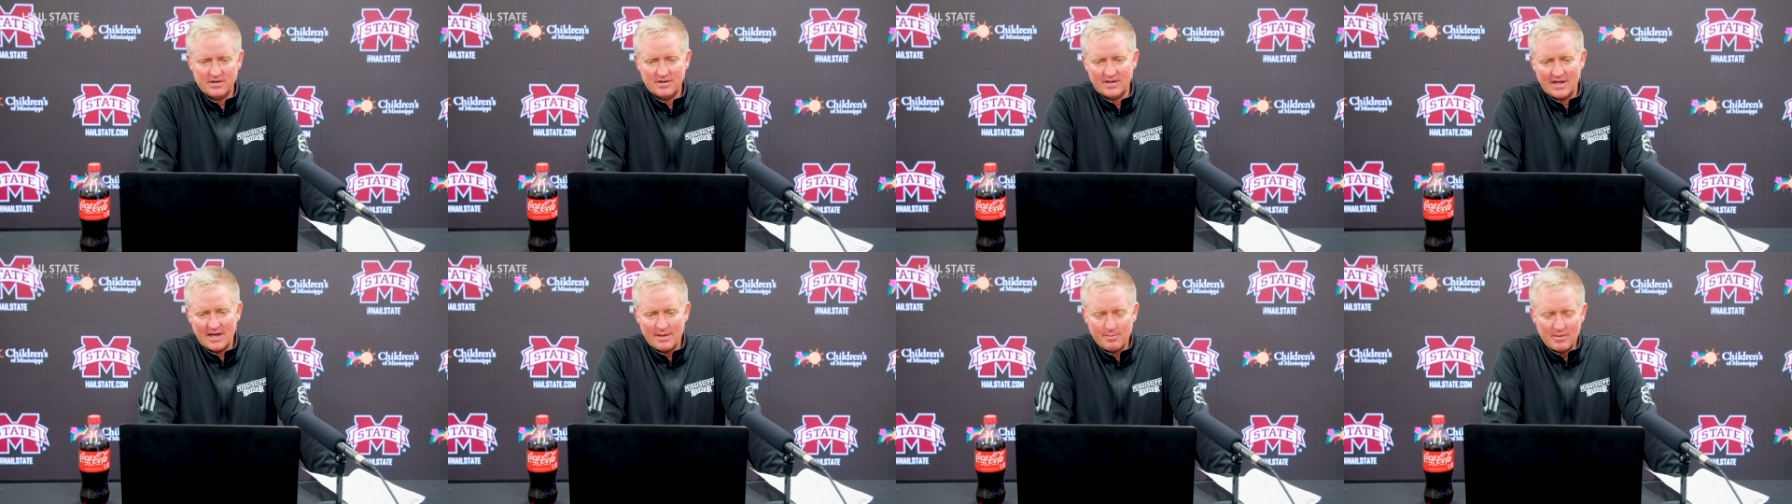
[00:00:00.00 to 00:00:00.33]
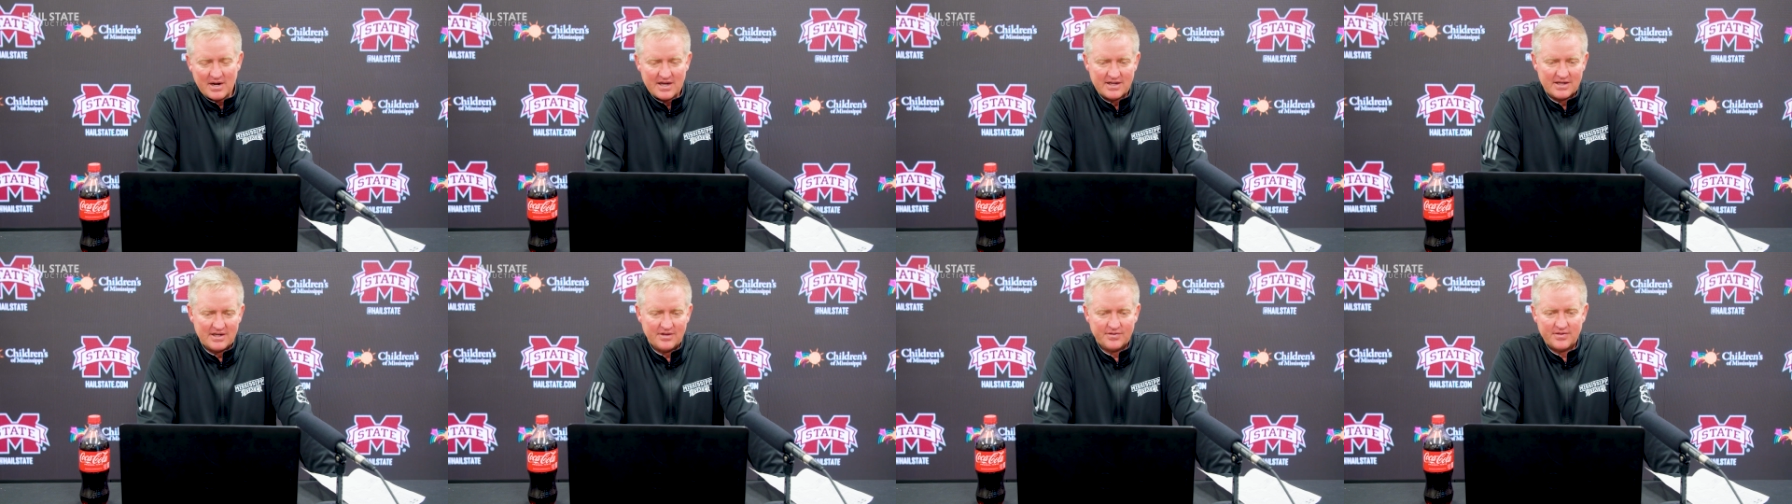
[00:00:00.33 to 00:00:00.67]
they
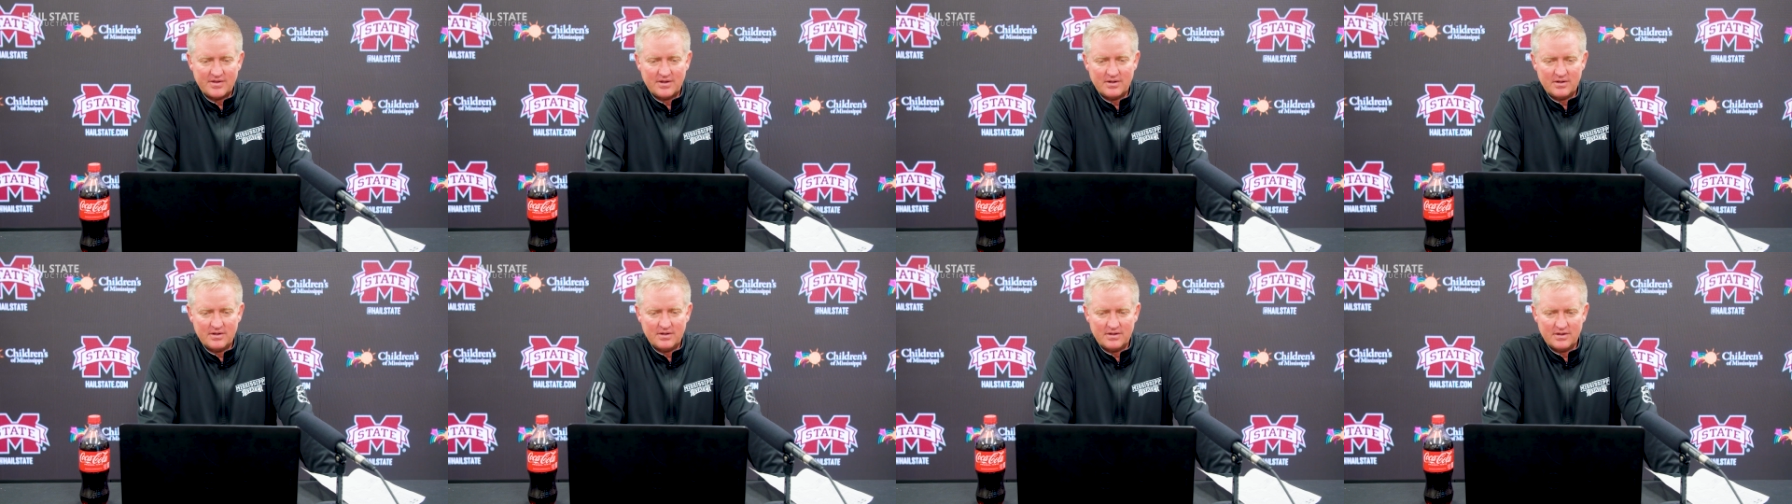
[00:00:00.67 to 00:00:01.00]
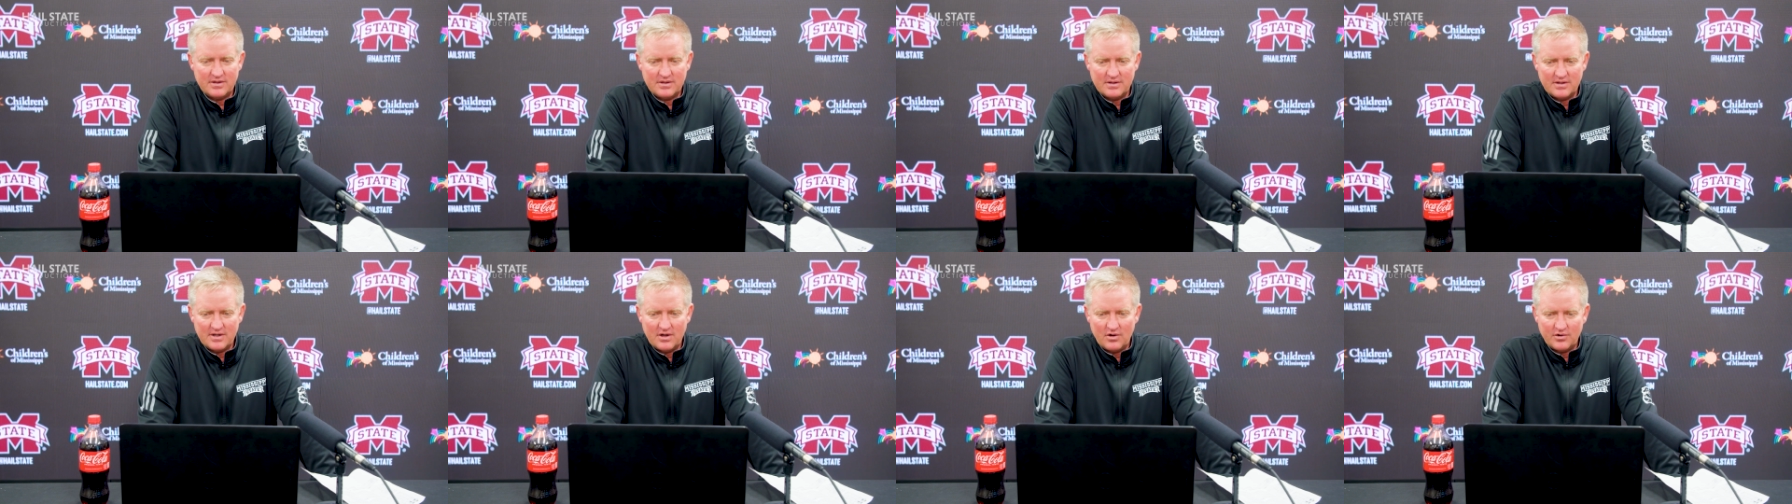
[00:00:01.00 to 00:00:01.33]
might get
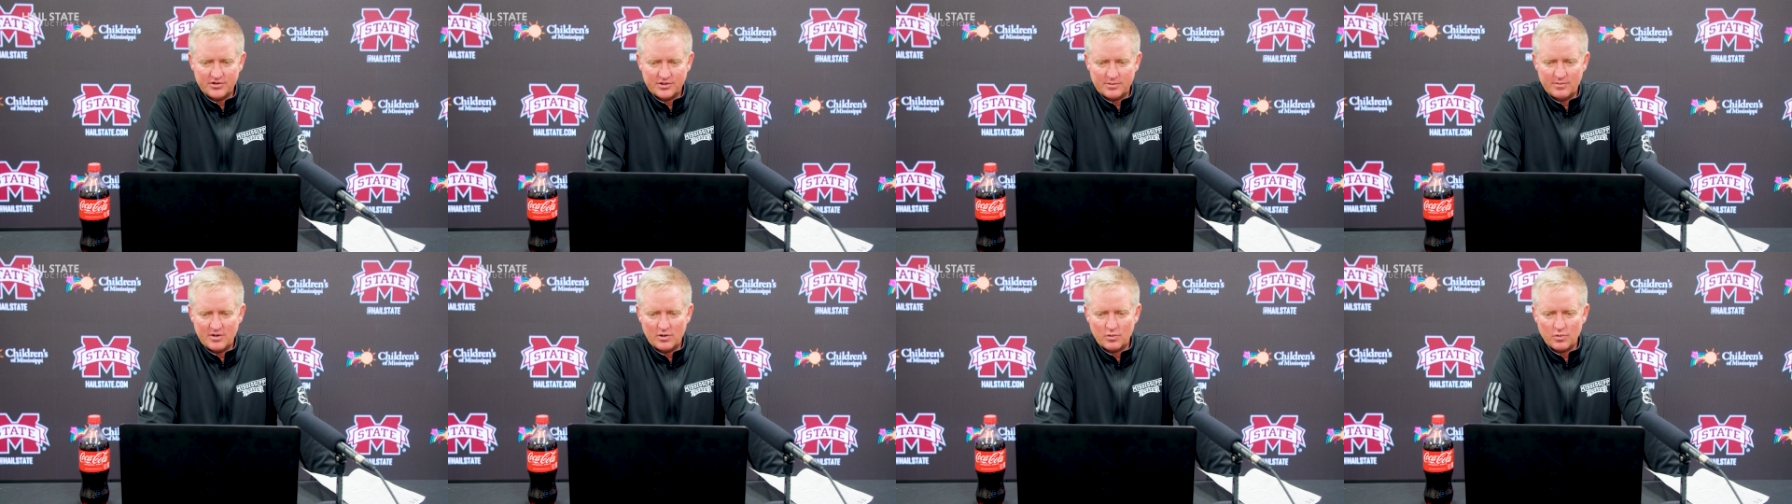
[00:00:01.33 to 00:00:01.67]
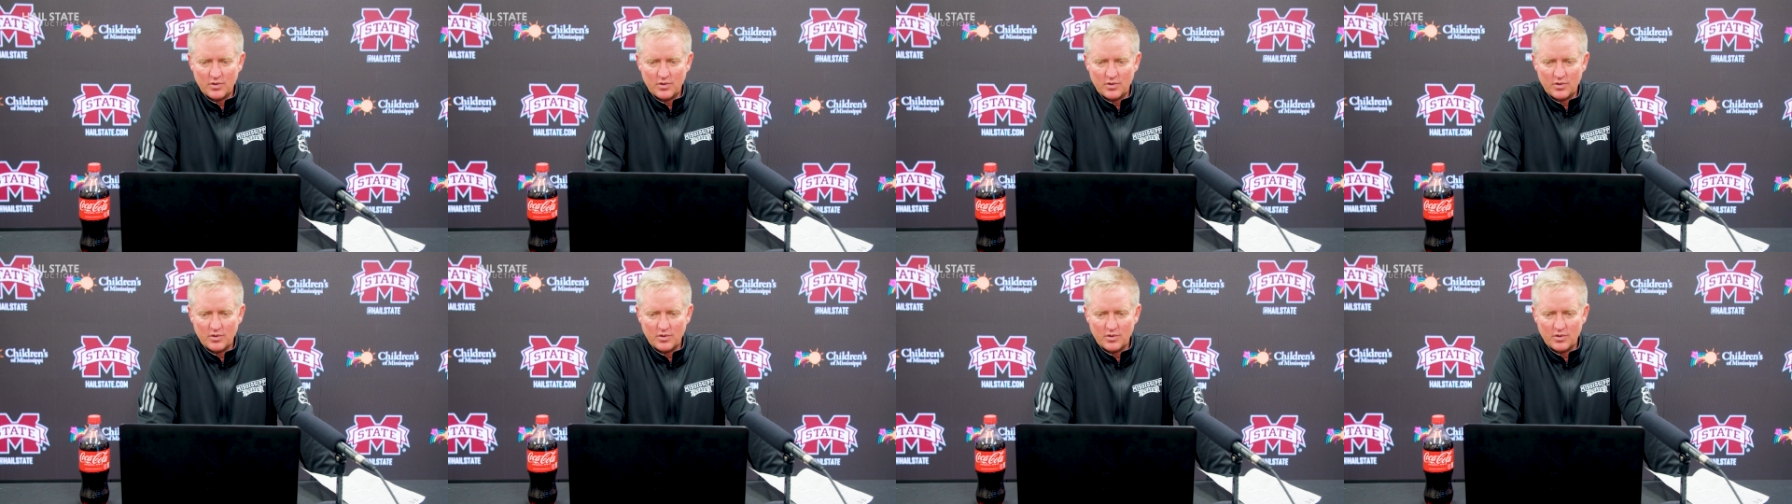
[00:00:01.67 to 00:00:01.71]
the ultimate